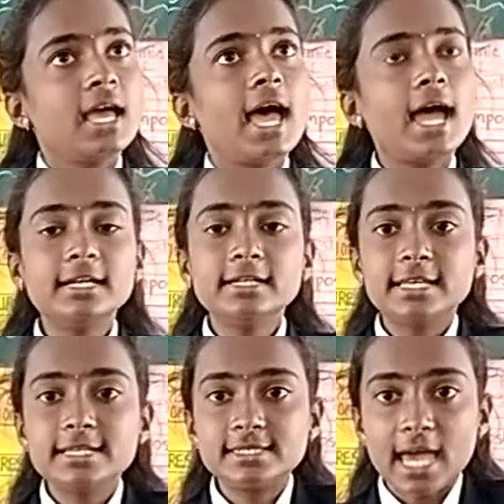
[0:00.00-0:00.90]
and it
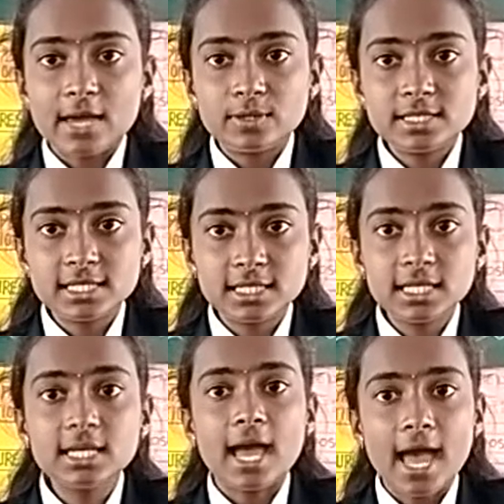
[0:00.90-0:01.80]
is
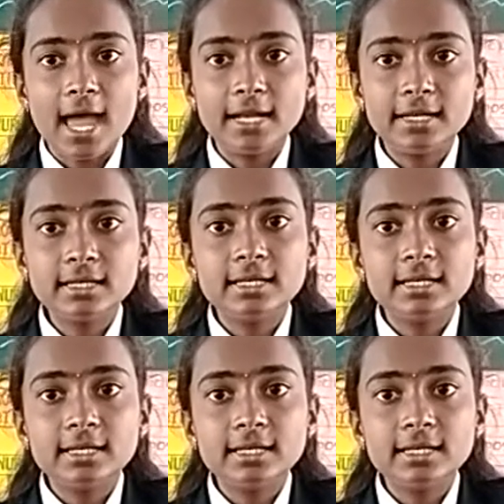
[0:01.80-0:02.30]
diversity and